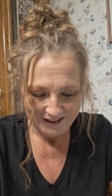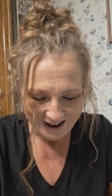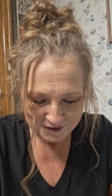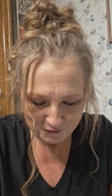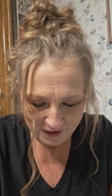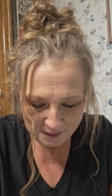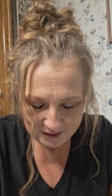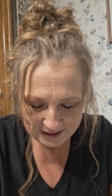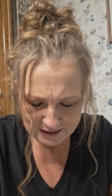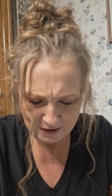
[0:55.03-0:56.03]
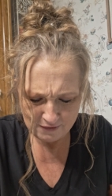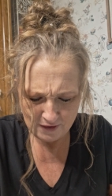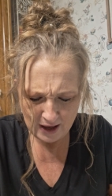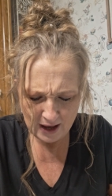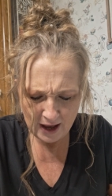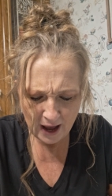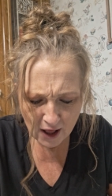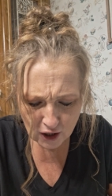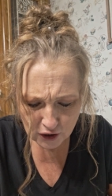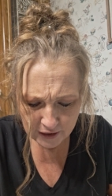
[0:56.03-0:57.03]
and the families of
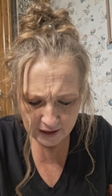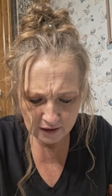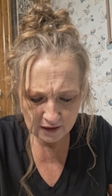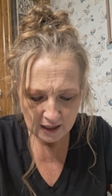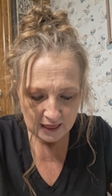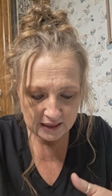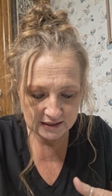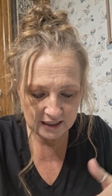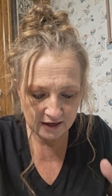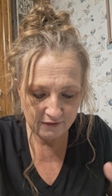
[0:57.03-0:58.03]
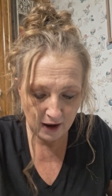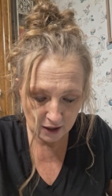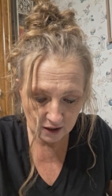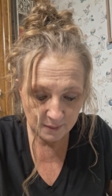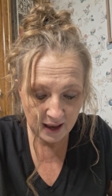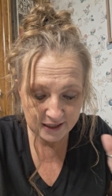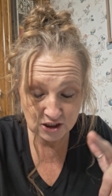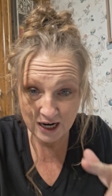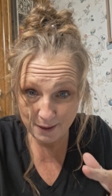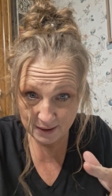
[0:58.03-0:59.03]
Aharhel, the son of Harum, and
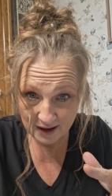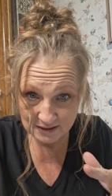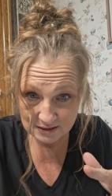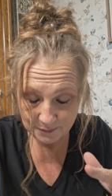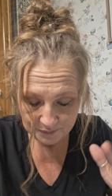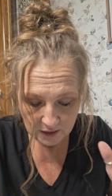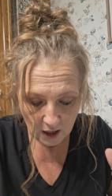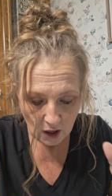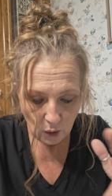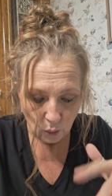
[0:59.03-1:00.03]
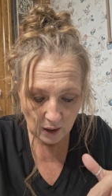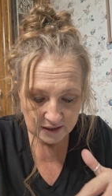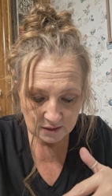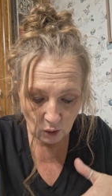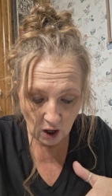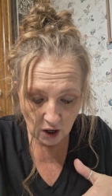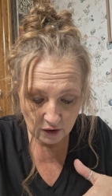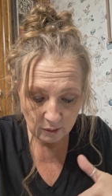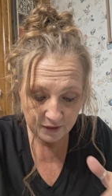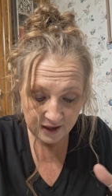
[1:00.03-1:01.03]
Jabez, was more
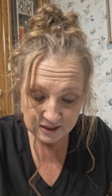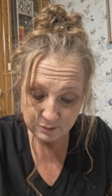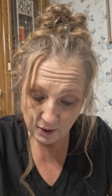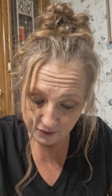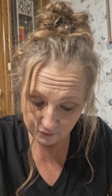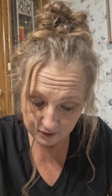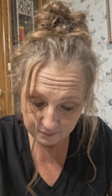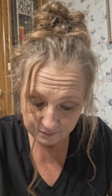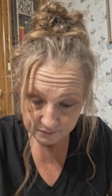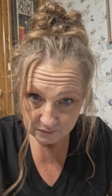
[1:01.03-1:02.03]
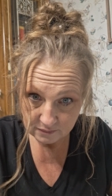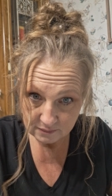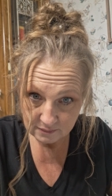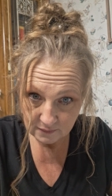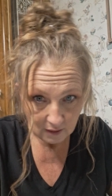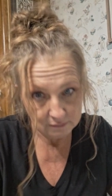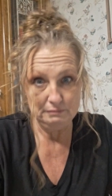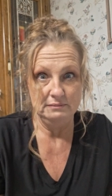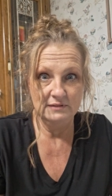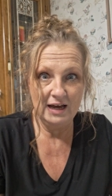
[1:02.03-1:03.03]
honorable than his brethren.
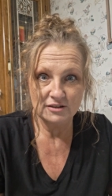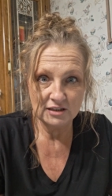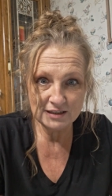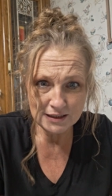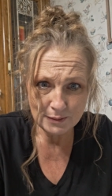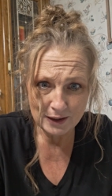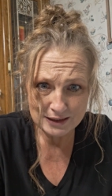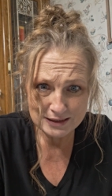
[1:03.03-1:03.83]
Actually tell us about